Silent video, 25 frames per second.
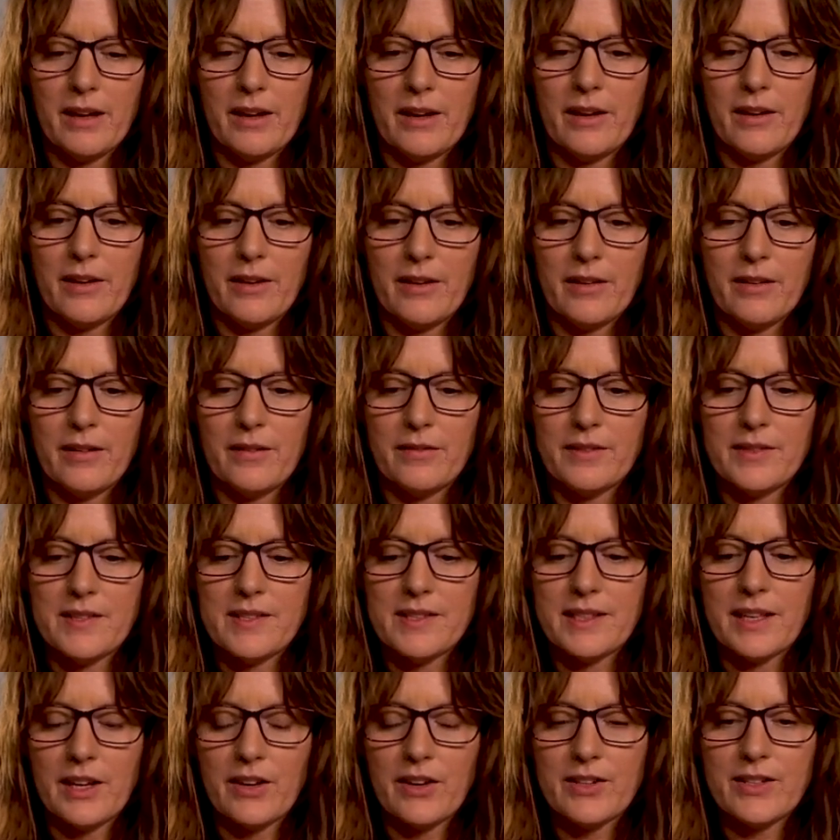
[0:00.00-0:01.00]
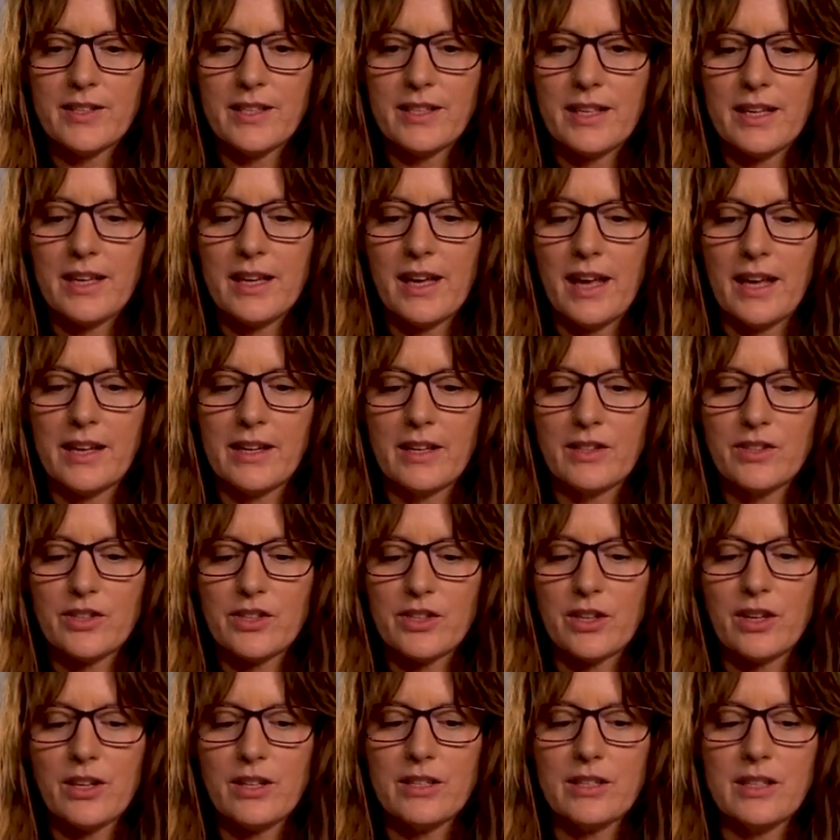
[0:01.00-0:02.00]
of scarcity and
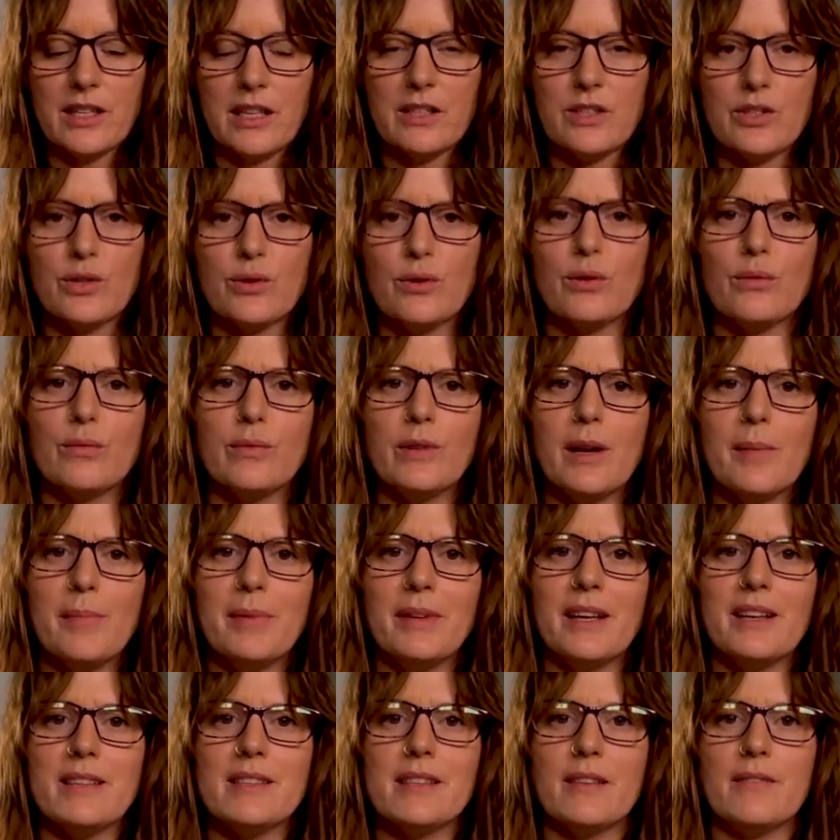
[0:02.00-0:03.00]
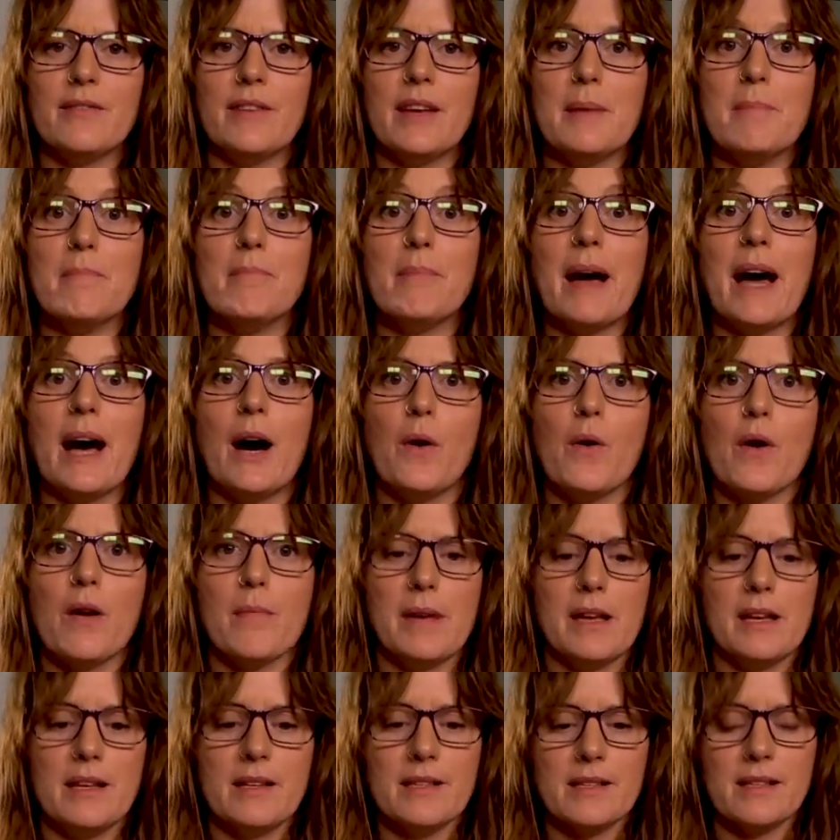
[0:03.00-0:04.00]
uncertainty, to a real place of
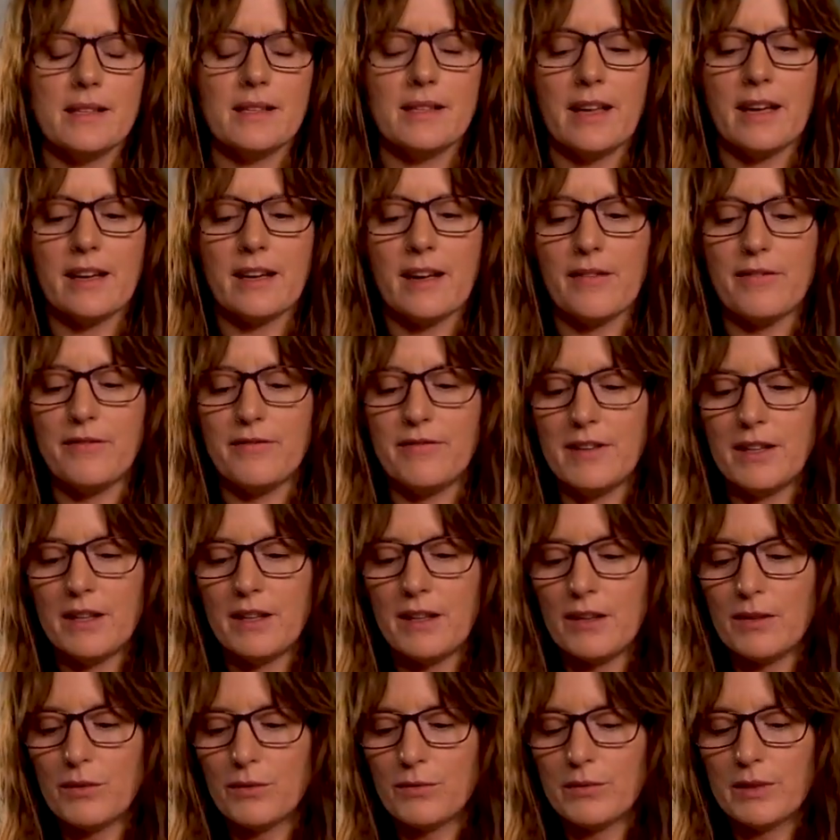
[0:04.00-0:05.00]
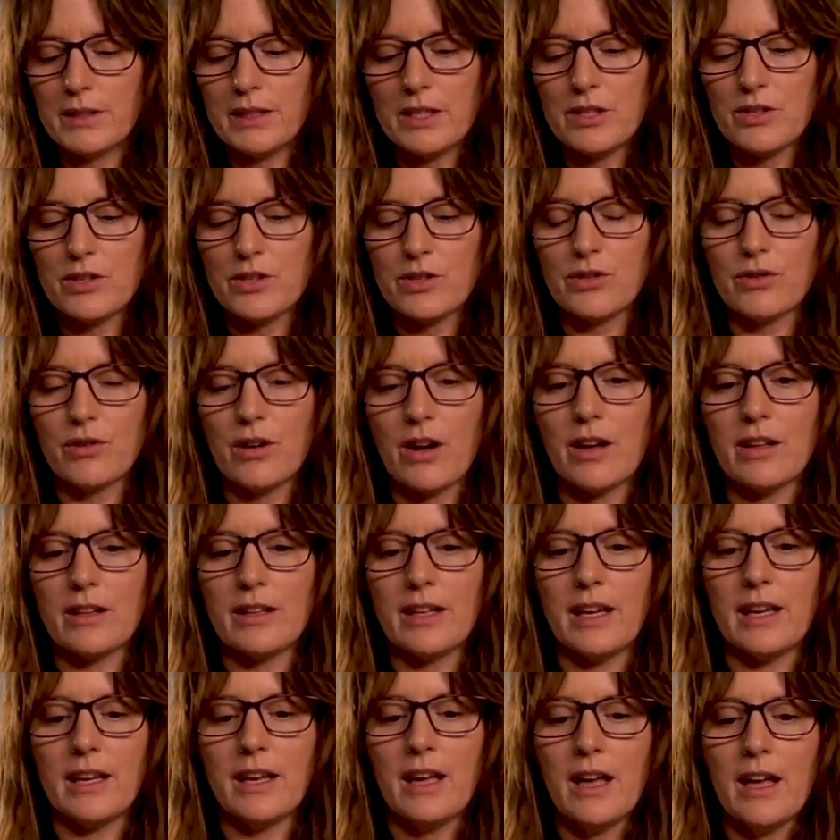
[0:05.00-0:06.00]
empowerment. Like, I feel really
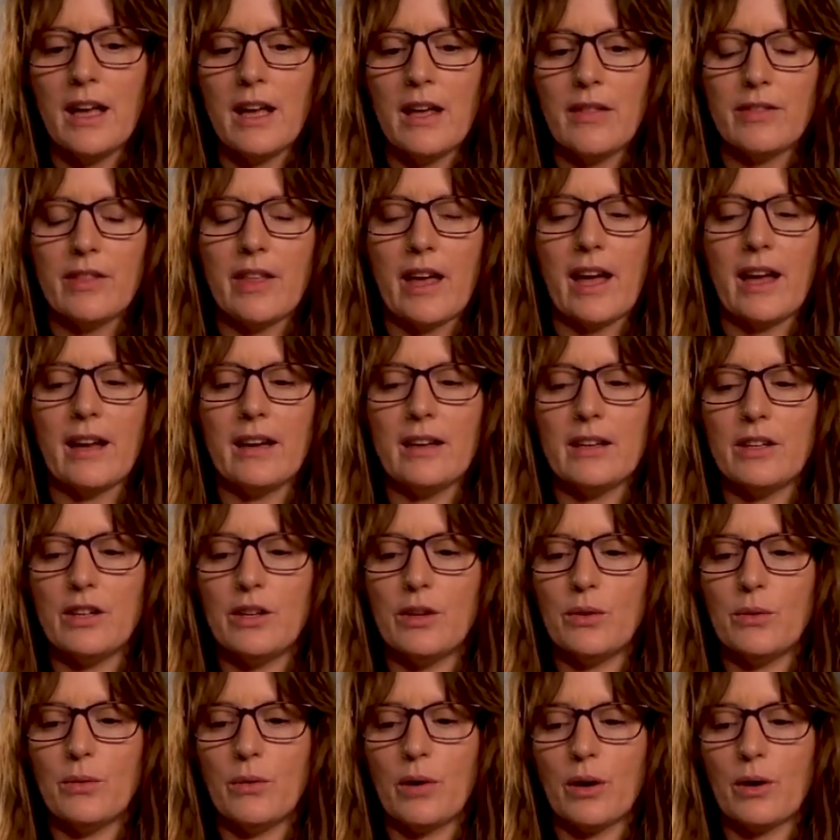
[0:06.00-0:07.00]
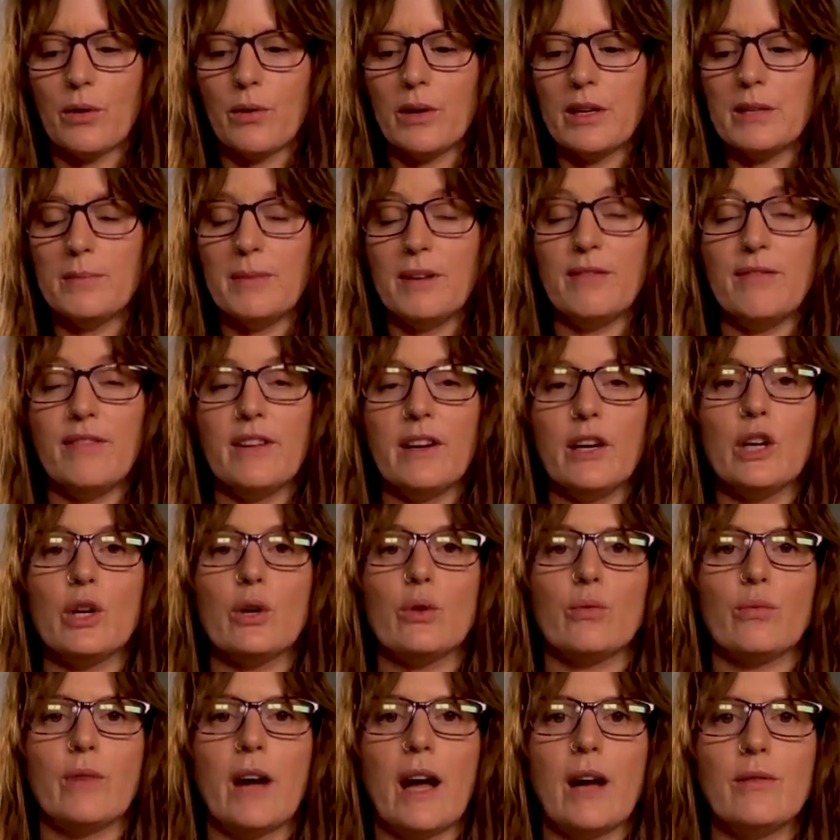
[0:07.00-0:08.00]
strongly that you are going to be very
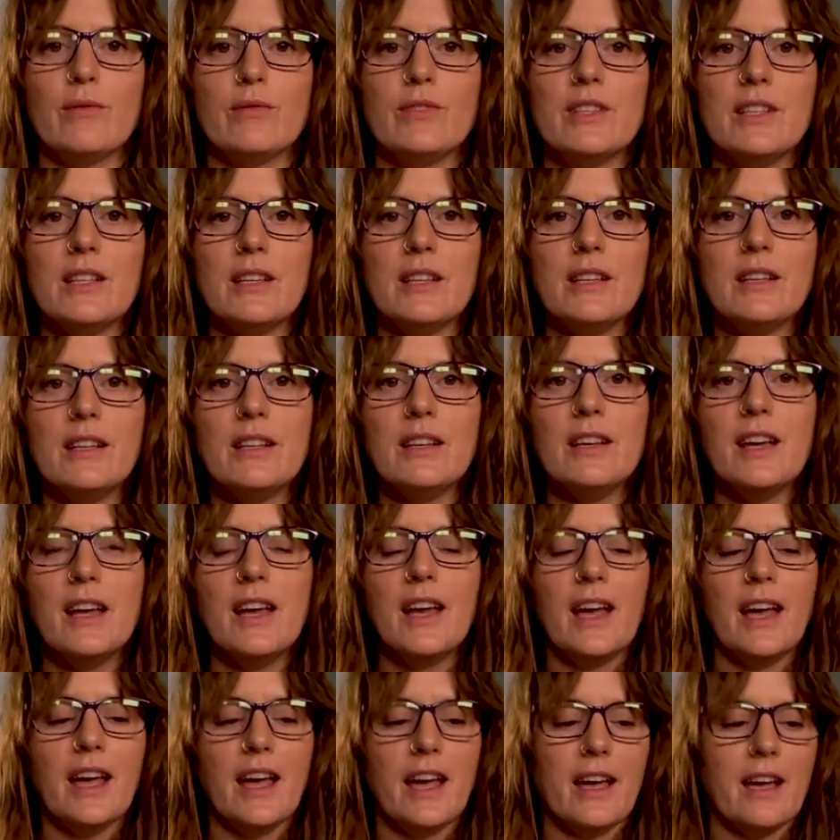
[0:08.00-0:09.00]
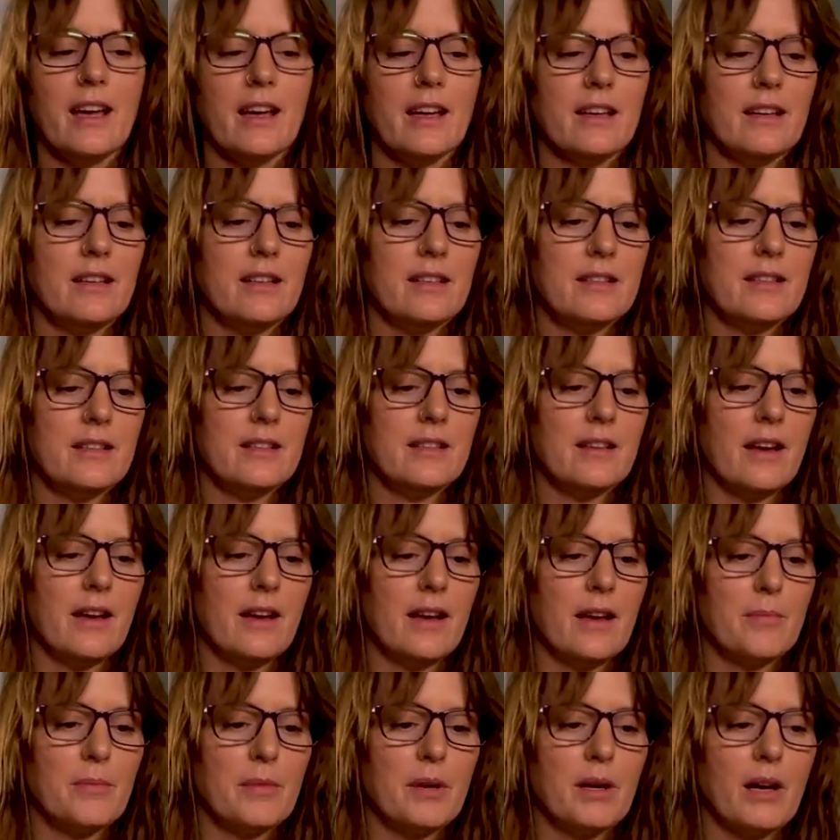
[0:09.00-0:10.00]
grounded and
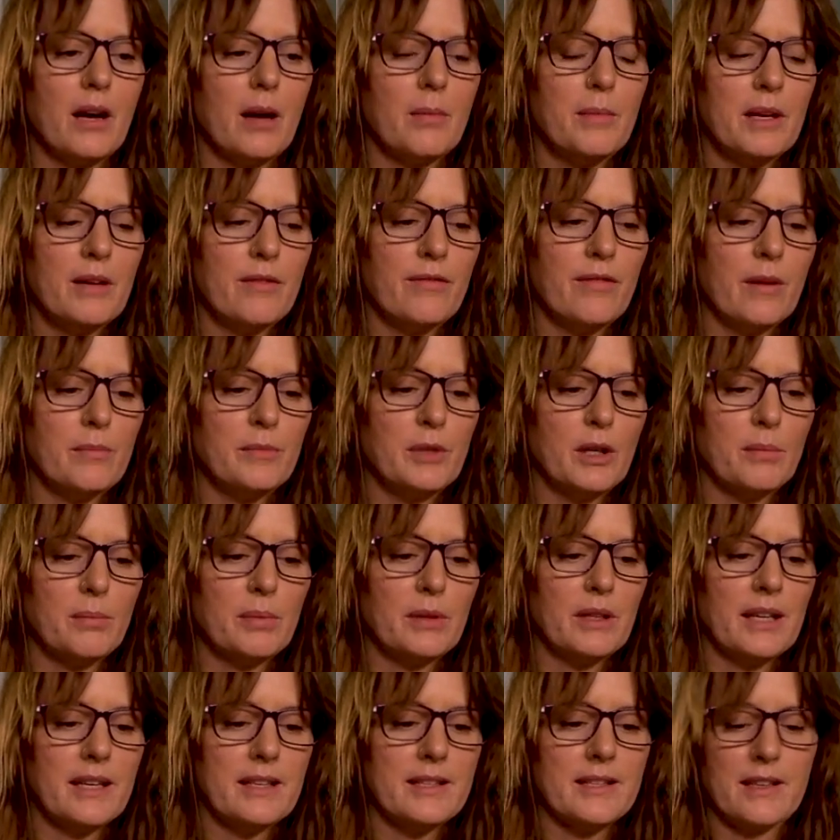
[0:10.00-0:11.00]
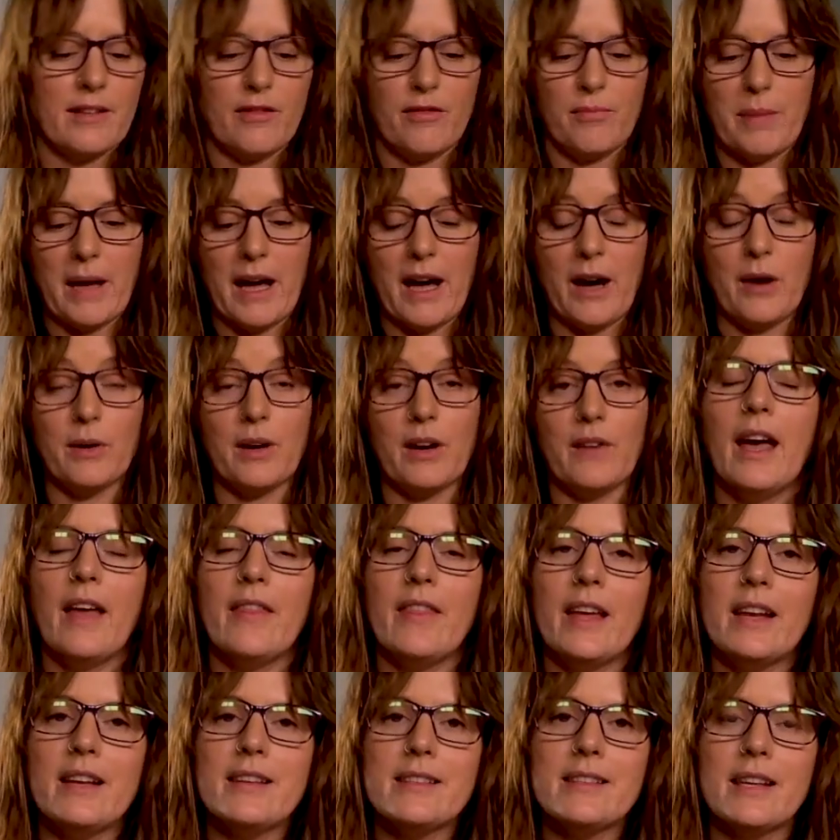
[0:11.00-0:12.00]
coming from your place of power.
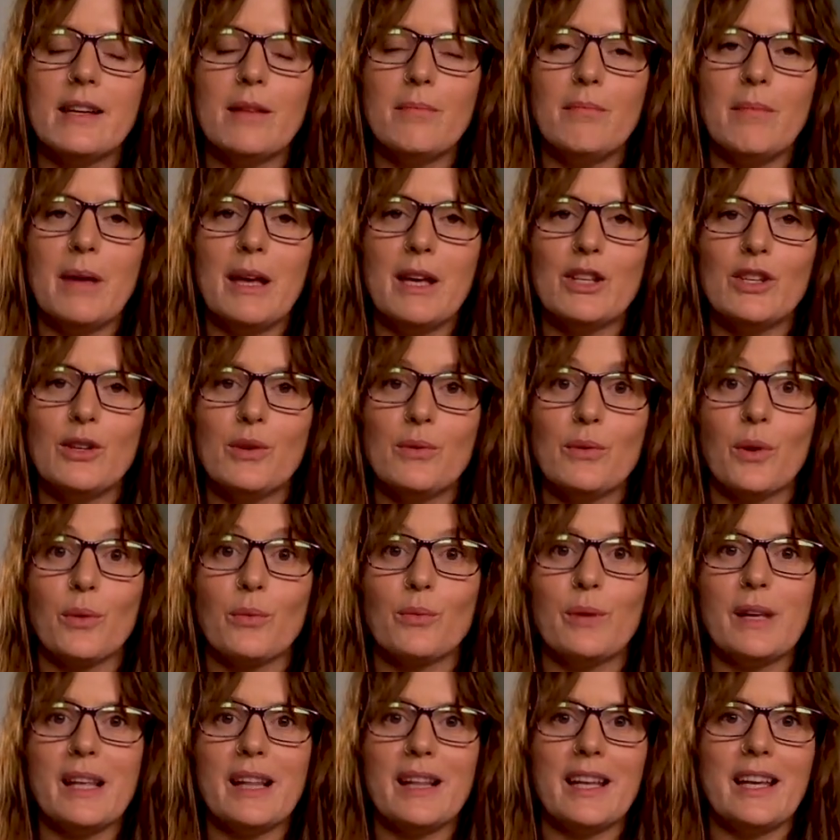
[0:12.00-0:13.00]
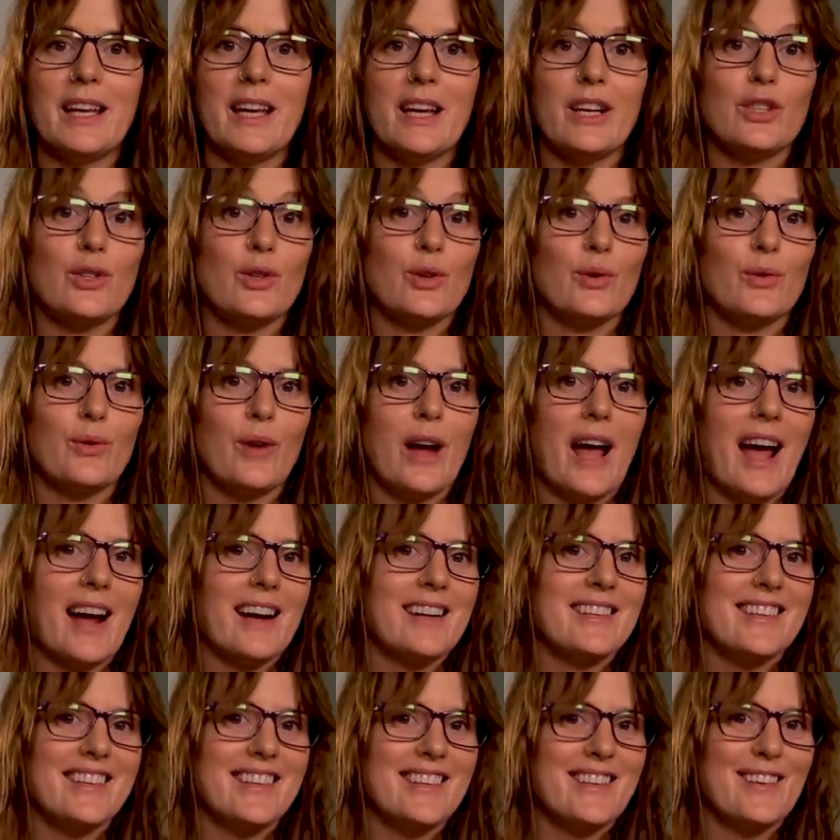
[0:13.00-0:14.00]
And that is going to make you a really
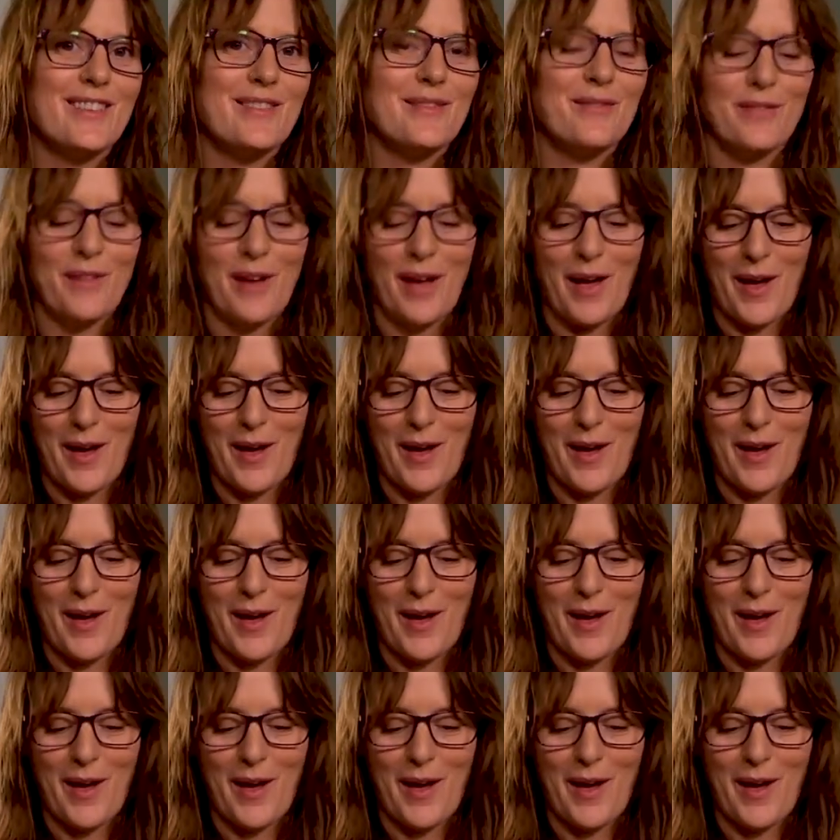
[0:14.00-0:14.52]
attractive